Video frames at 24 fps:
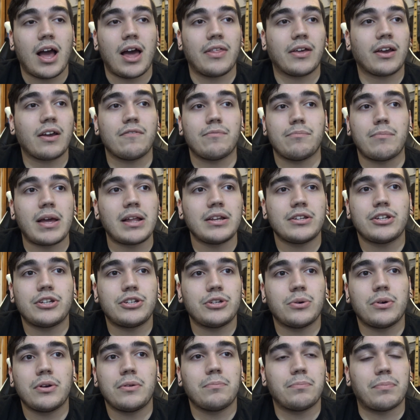I think I've meant to
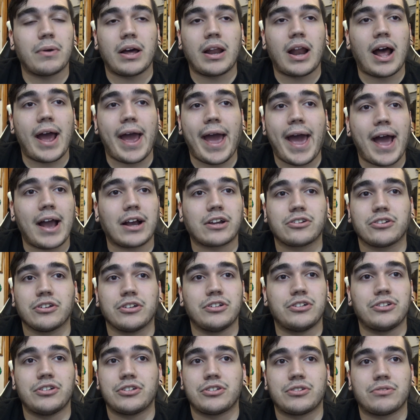do it, but I
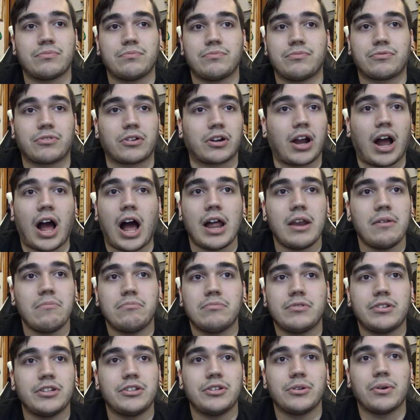actually just forgot
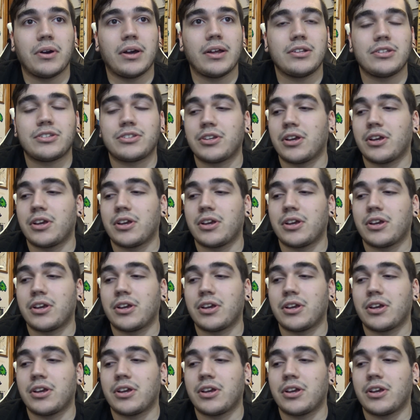to do it.